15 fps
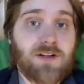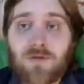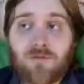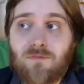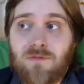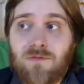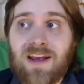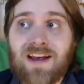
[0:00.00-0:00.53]

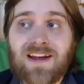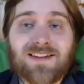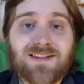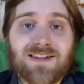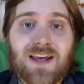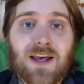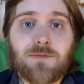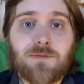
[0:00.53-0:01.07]

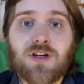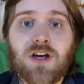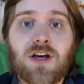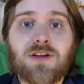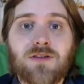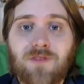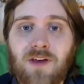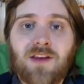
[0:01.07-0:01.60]
landscape changing
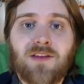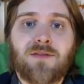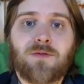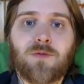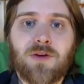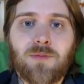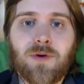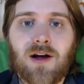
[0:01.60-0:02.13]
event
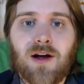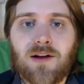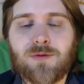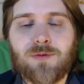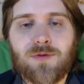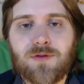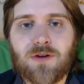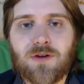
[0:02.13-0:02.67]
when
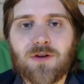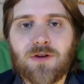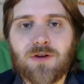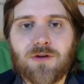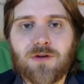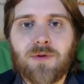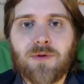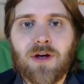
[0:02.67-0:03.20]
Apocalypse showed up,
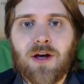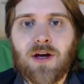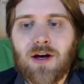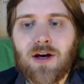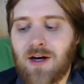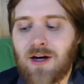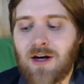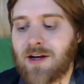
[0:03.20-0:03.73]

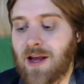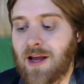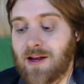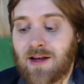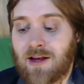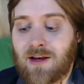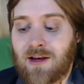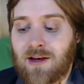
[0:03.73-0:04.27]
and
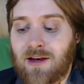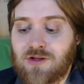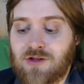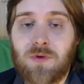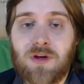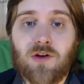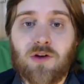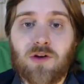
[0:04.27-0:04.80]
it should
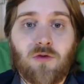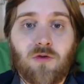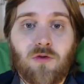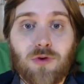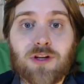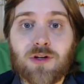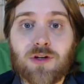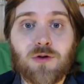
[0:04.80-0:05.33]
be a really
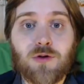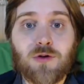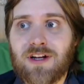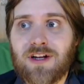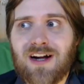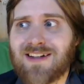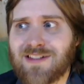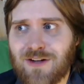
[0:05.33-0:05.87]
cool one. And
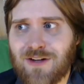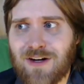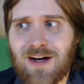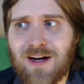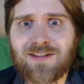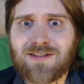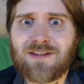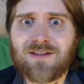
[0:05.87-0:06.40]
Oscar
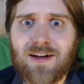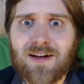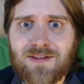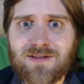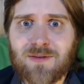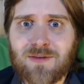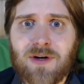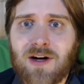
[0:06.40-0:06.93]
Isaac as
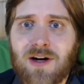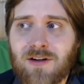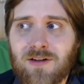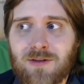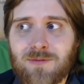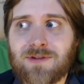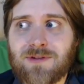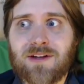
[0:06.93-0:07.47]

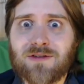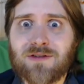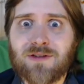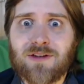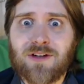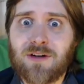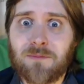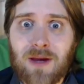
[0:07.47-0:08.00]
Apocalypse is
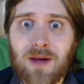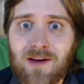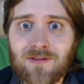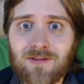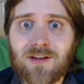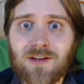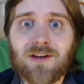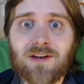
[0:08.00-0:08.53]
looking amazing.